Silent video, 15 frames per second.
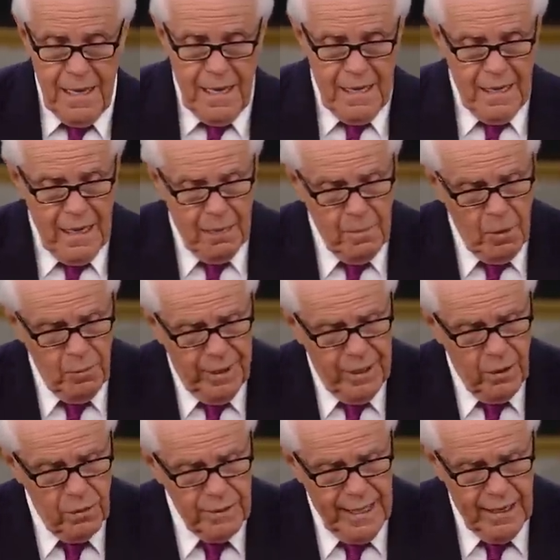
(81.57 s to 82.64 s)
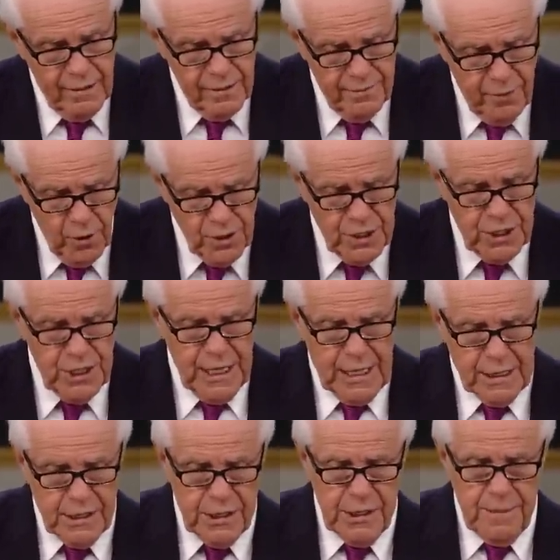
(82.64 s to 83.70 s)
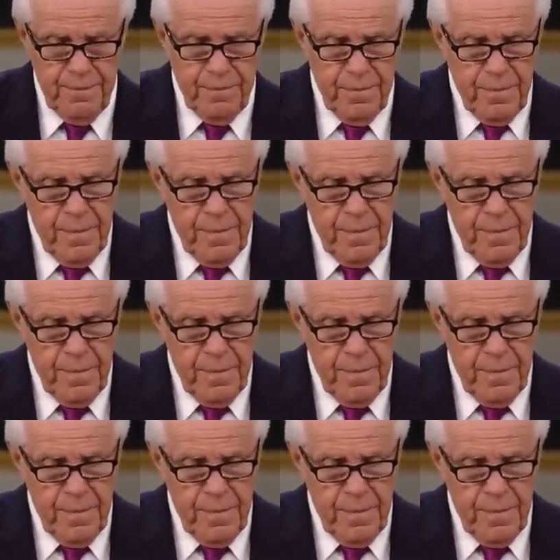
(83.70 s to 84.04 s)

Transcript: and then I'm going to read on down to verse 6.